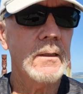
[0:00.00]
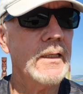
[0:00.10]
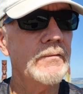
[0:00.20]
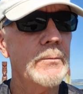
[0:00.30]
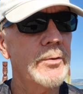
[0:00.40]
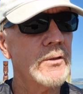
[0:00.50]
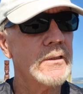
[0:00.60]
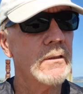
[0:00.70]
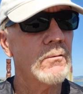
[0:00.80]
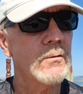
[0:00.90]
Leave the
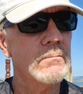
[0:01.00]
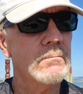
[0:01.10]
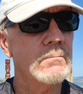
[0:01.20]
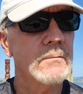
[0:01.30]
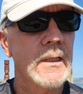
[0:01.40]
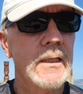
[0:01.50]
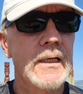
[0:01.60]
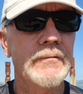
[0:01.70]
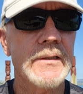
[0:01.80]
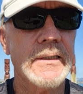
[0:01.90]
person alone.
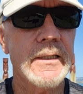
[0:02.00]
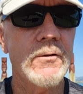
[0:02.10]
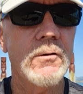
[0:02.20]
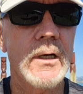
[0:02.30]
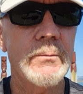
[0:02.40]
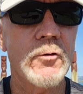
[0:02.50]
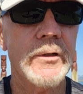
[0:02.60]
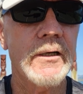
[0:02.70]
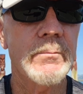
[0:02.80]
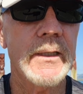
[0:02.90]
If they say, no, I'm
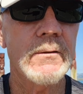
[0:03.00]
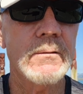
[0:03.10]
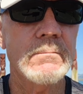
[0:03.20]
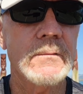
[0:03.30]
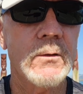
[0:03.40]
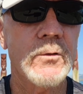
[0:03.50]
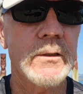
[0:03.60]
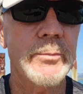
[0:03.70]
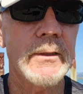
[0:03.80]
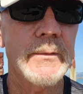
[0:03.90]
okay on my own, I
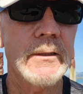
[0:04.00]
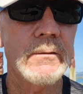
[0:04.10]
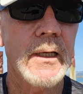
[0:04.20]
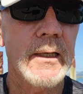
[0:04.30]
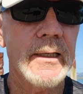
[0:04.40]
want to be on my own,